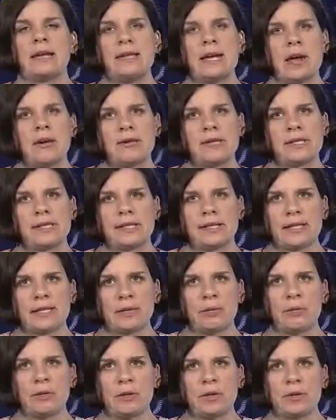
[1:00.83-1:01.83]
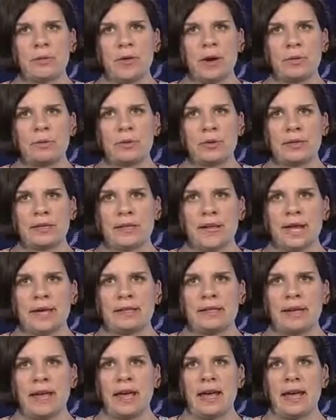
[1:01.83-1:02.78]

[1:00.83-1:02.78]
Now it's 6.1%.